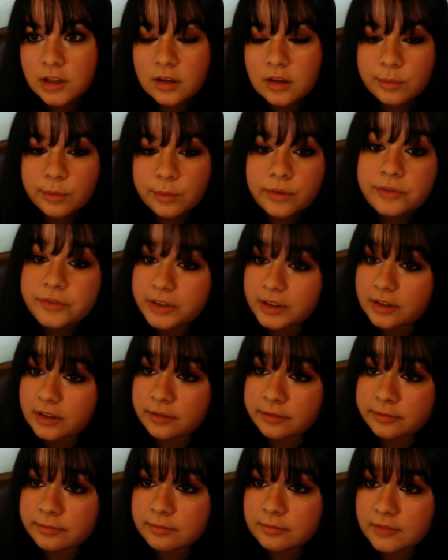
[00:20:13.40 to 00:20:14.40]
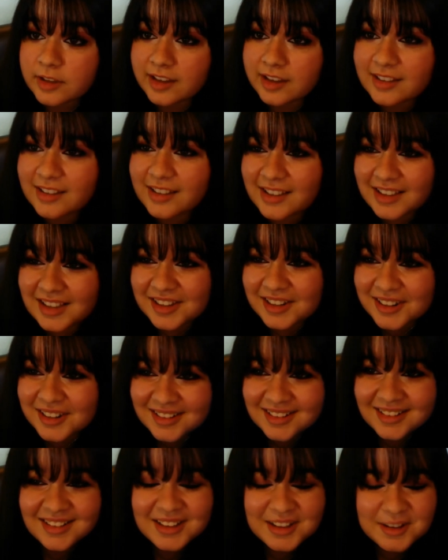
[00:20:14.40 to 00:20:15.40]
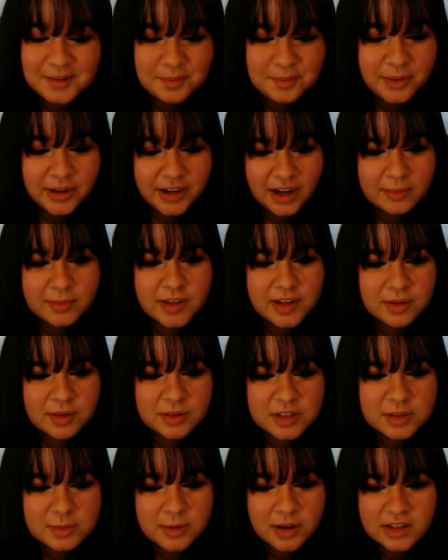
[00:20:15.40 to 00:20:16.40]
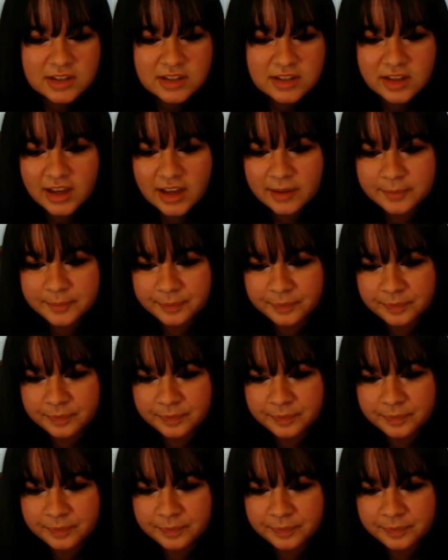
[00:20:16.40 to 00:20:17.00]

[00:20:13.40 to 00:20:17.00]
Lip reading: reveal here, but I'm going to respond to that.